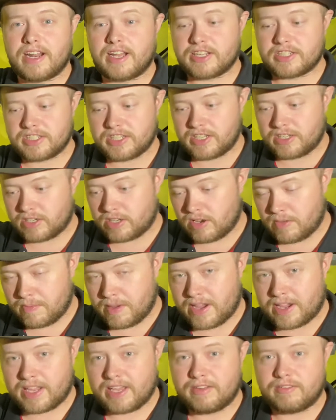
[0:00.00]
I could see it go
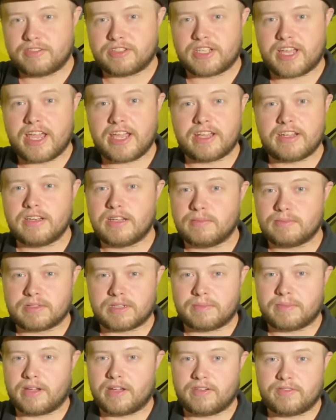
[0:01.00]
back in. It was hanging up
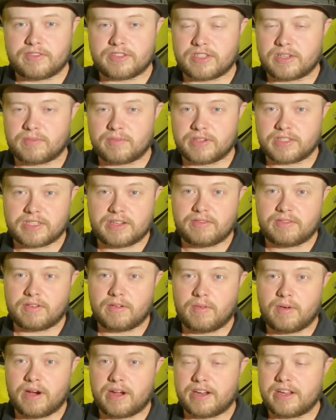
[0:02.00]
somehow for some reason. I don't know
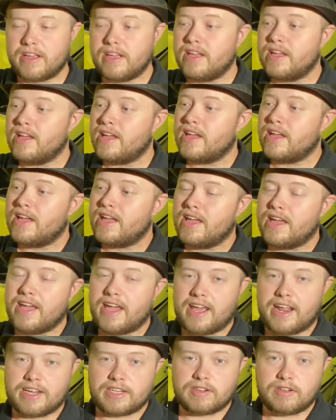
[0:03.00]
why.
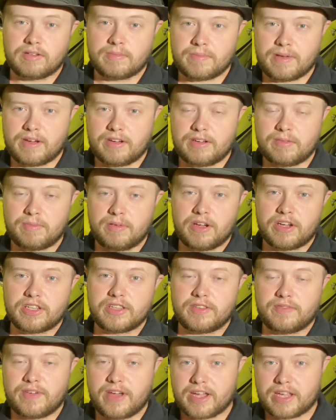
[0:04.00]
And I told them about unplugging
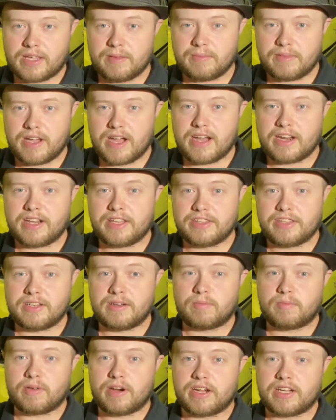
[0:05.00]
the vacuum line, and then
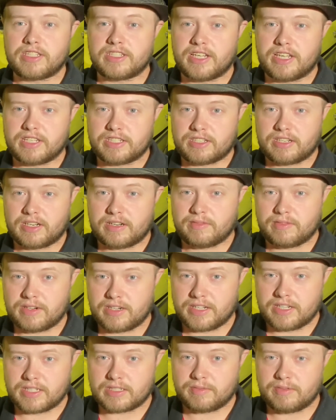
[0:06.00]
the brakes instantly
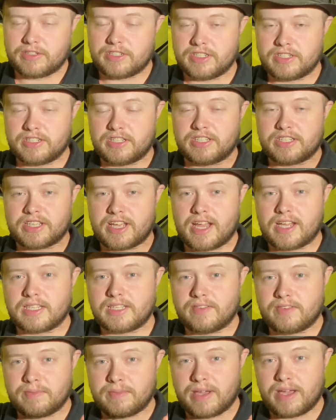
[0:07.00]
released, which is the signs
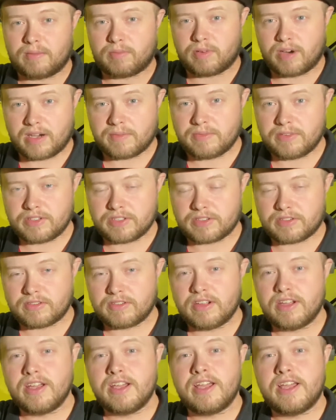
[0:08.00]
of a bad brake booster.
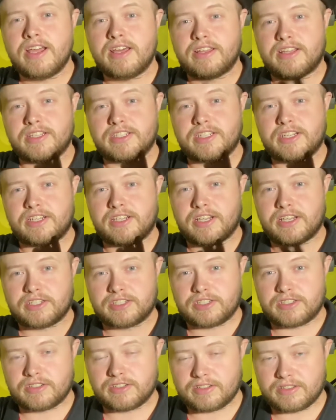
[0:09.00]
They said,
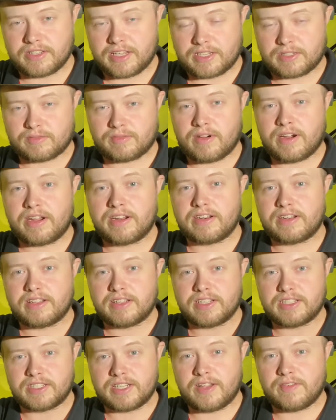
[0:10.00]
yes, that's right.
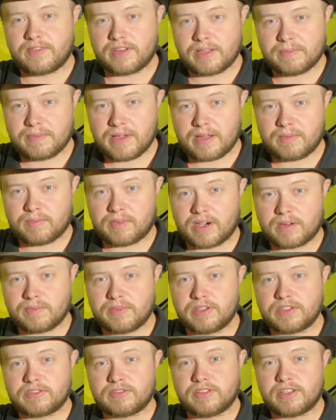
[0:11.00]
It's definitely a bad brake
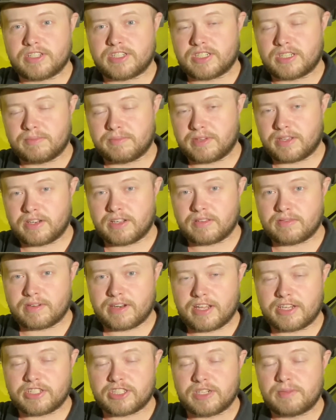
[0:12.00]
booster. They shipped me another one.
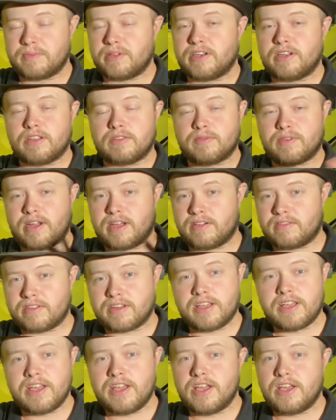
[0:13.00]
They shipped me another one out
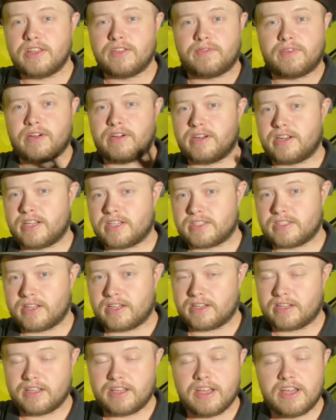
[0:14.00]
the very next
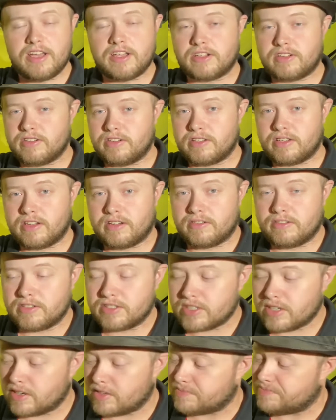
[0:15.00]
day. Good to go.
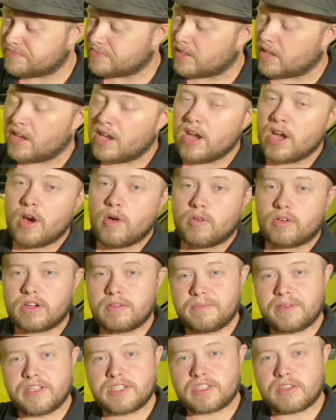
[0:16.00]
So we're going
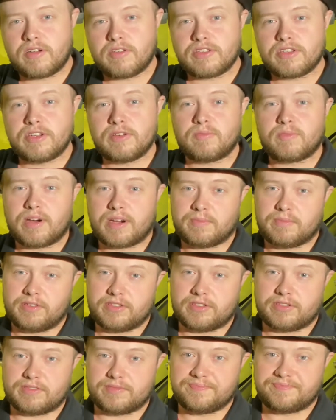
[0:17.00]
to be installing the new brake
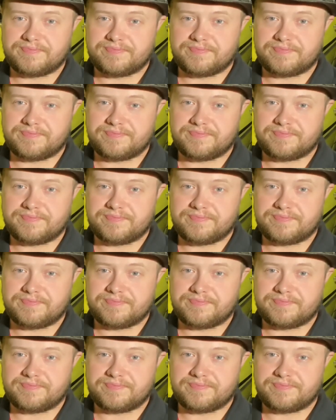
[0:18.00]
booster.